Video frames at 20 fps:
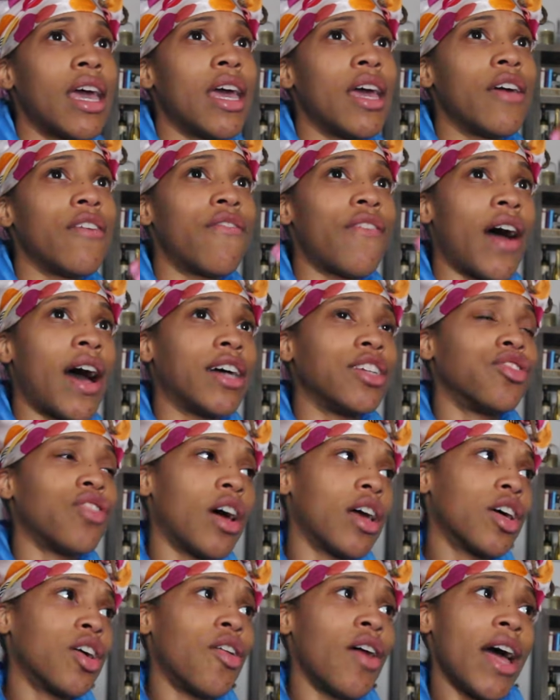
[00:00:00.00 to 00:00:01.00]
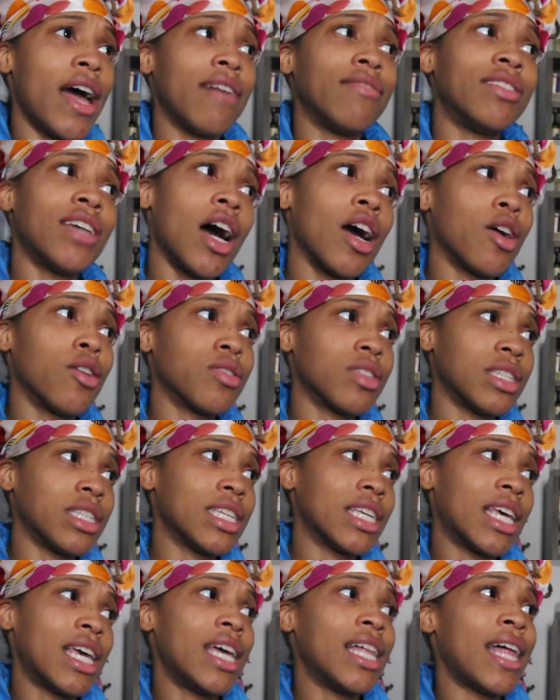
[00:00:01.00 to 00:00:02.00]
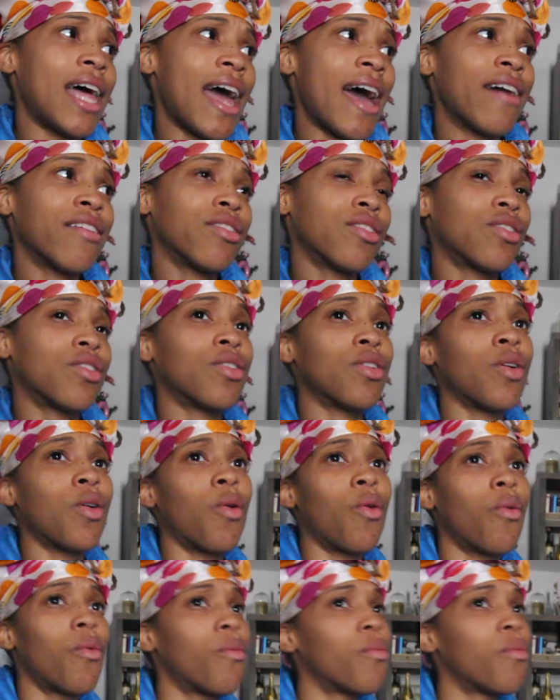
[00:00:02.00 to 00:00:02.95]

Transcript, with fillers: if i try to go have tacos and tequila after